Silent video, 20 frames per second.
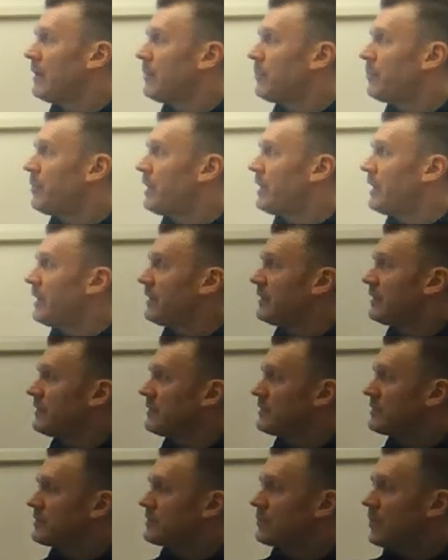But
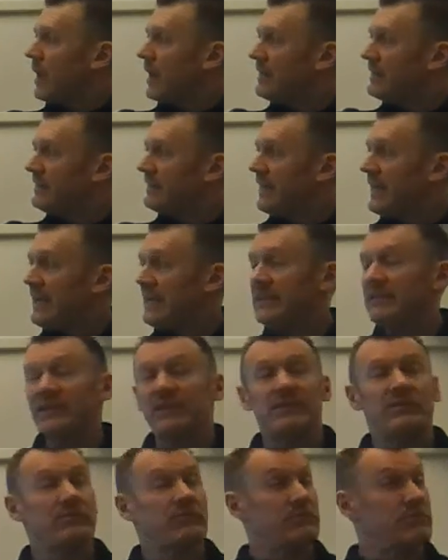stride length
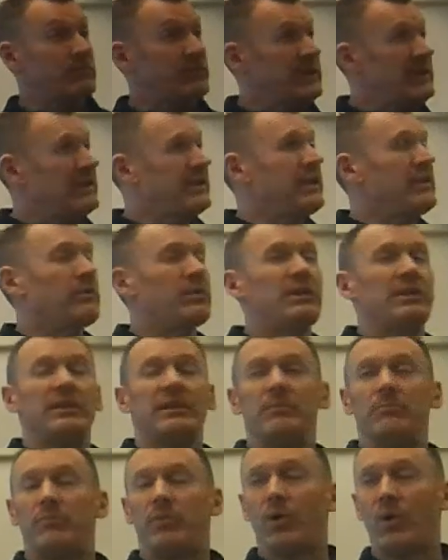is really, really
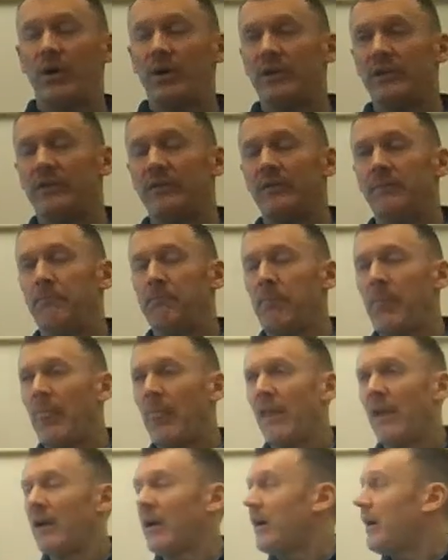important
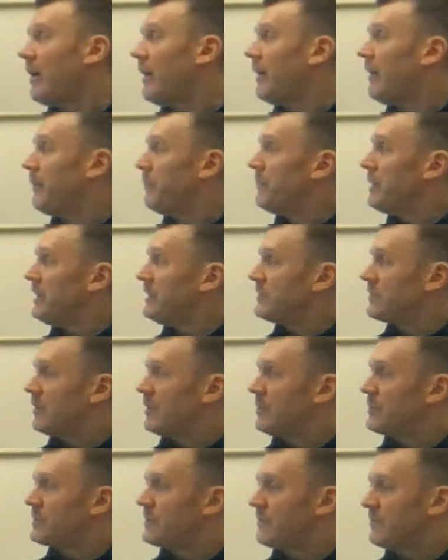in
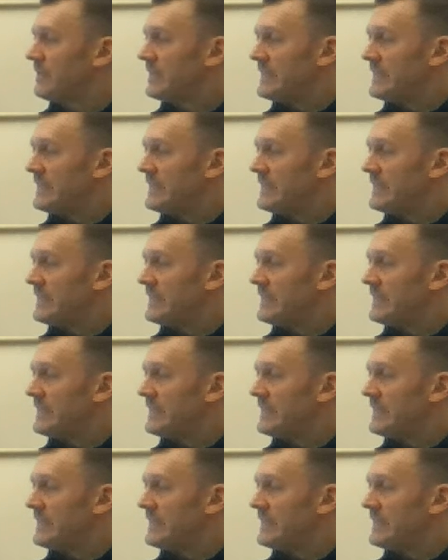terms of the